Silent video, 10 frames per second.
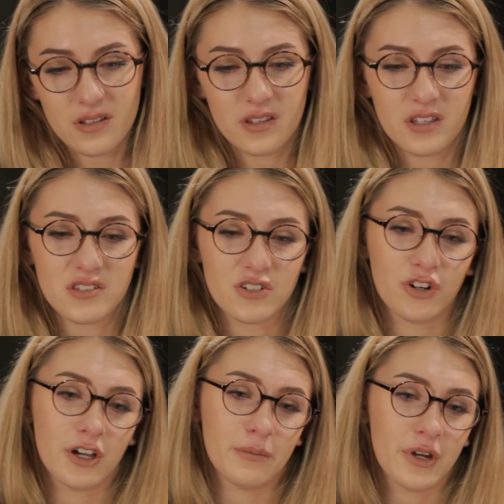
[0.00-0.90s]
his
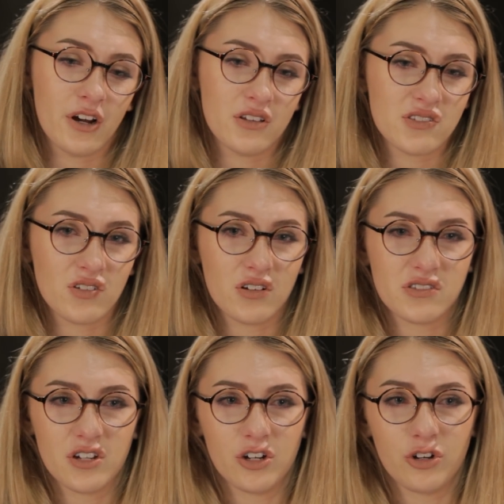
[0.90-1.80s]
grandparents
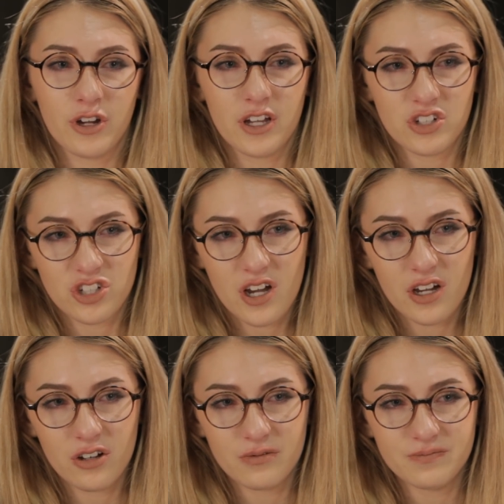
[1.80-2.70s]
lost their
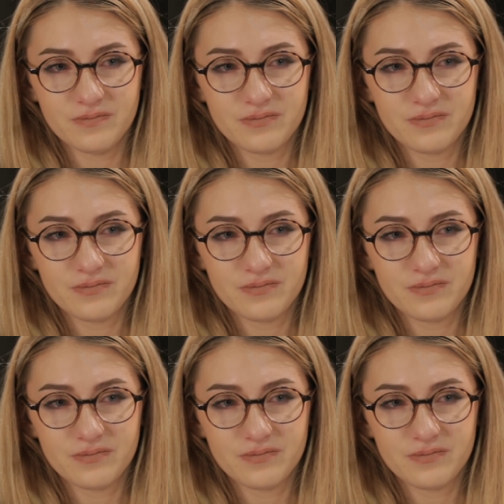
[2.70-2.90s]
grandchild,